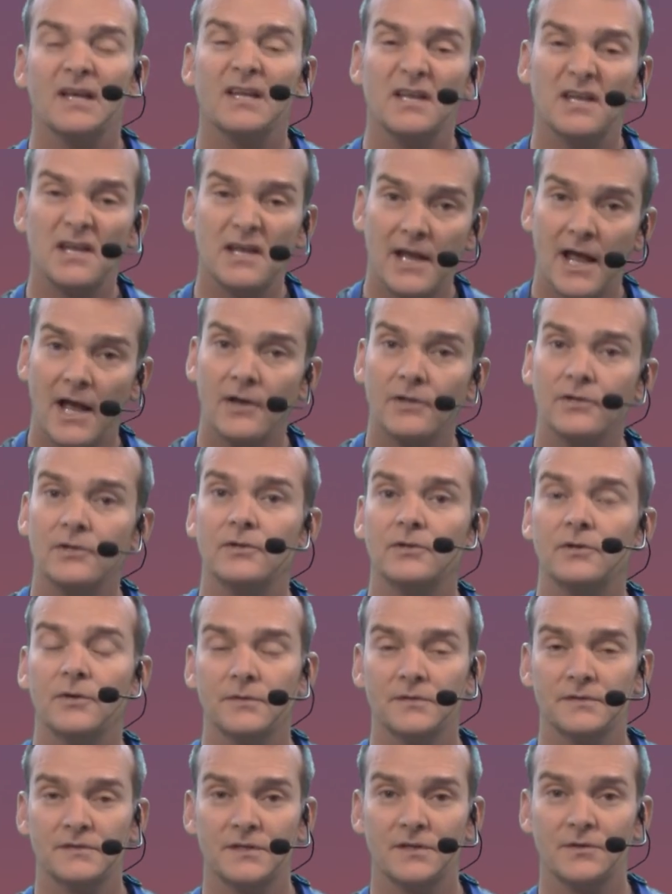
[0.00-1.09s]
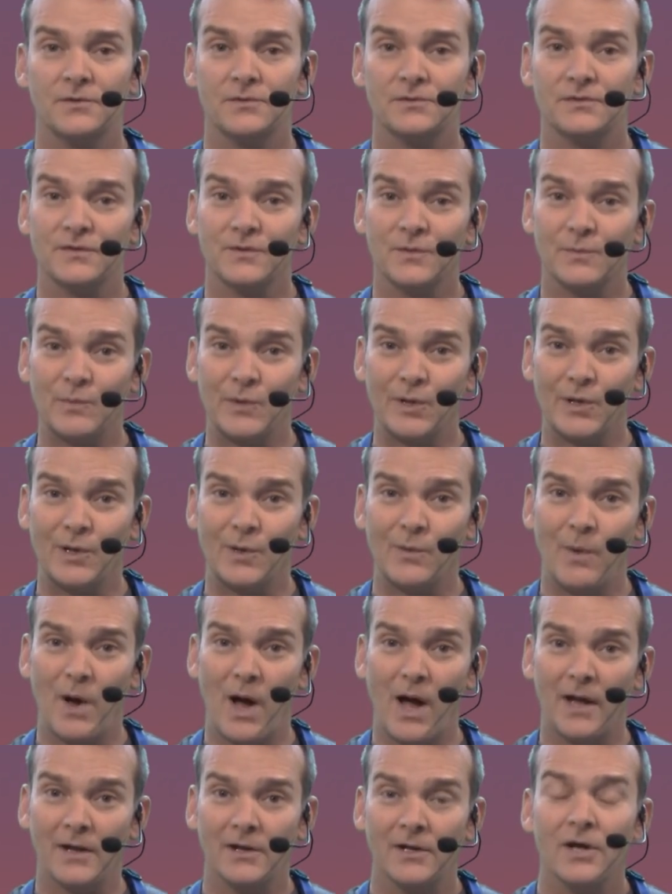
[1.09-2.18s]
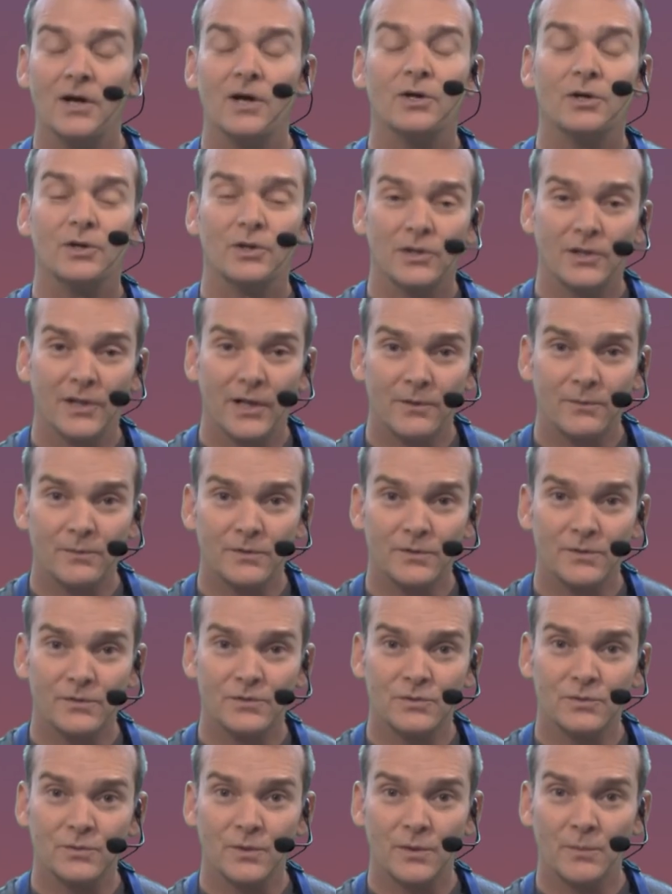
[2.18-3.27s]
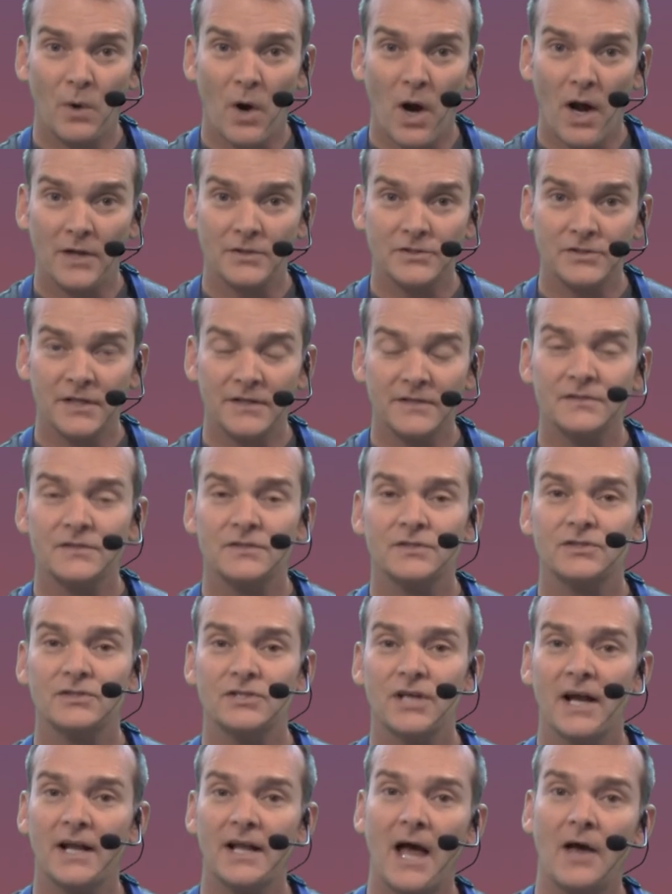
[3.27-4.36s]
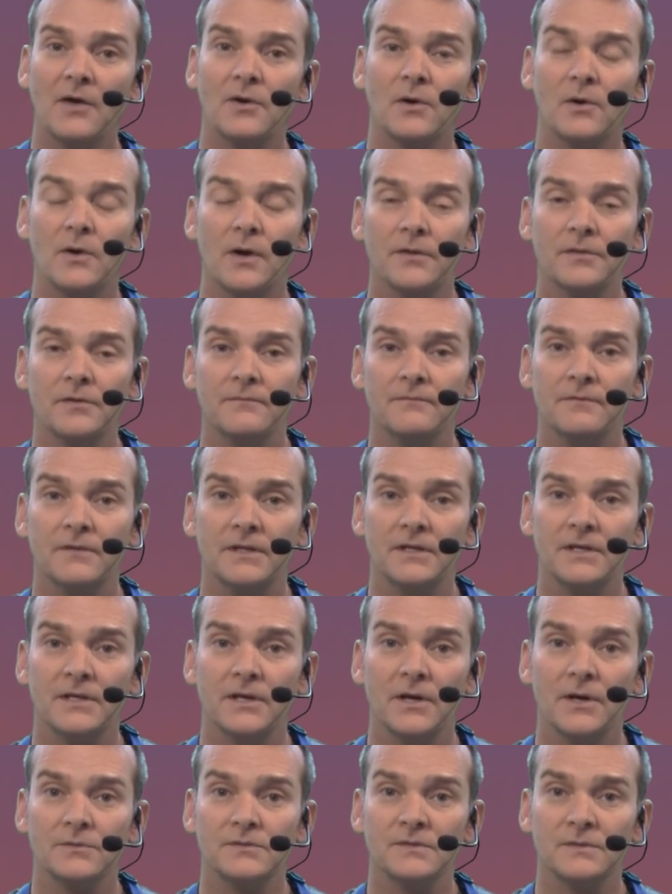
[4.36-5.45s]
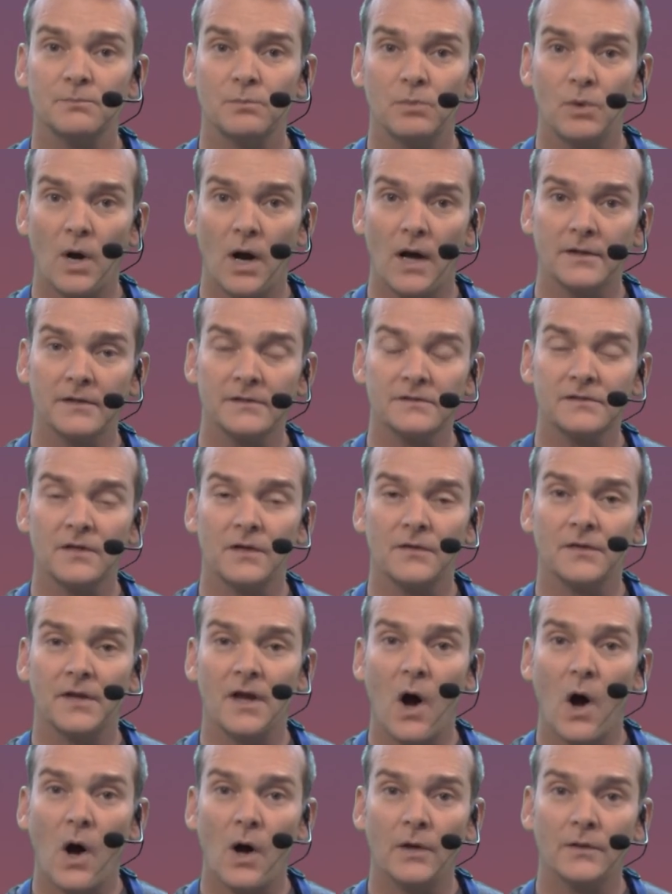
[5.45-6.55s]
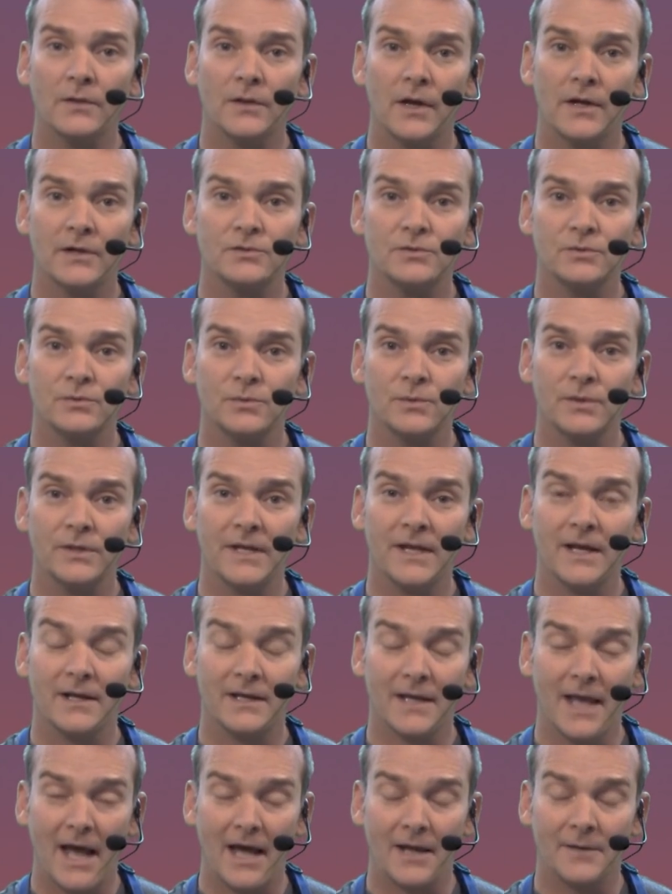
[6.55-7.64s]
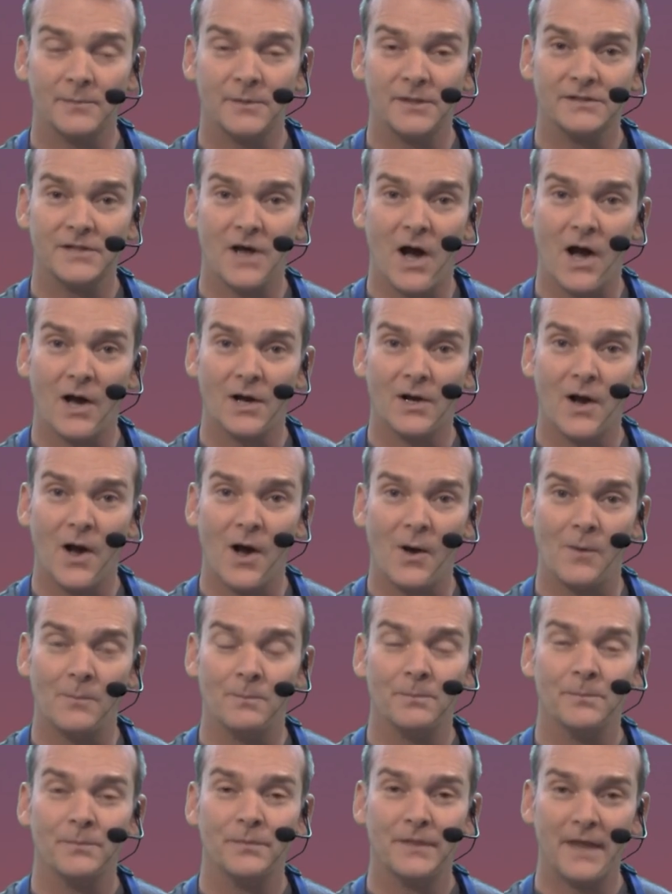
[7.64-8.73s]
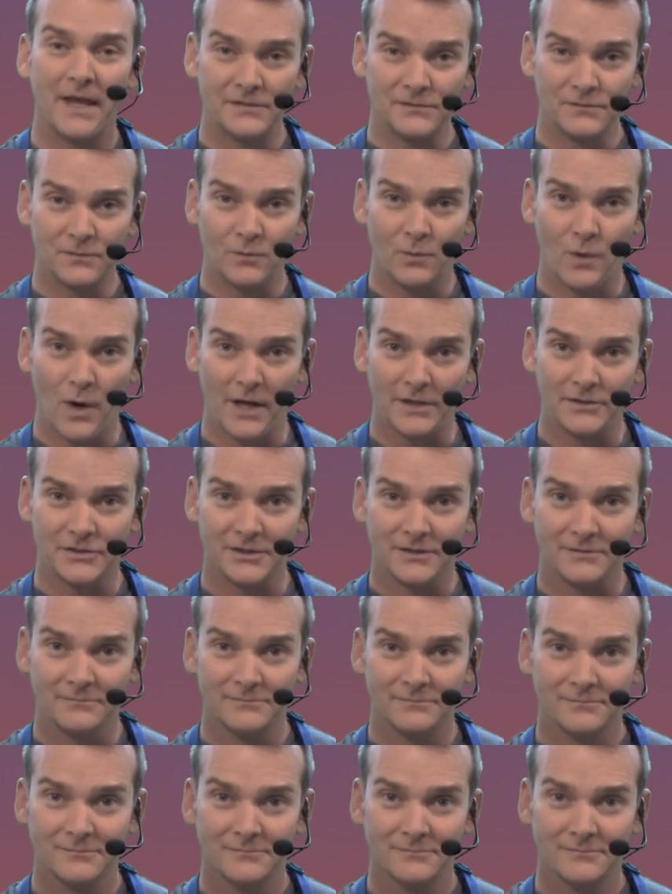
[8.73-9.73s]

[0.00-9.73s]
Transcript: Now you know the secrets of the pickle pot. Good luck with your jewelry projects. Check out our other videos and products on the onlinejewelryacademy.com. Thanks for watching.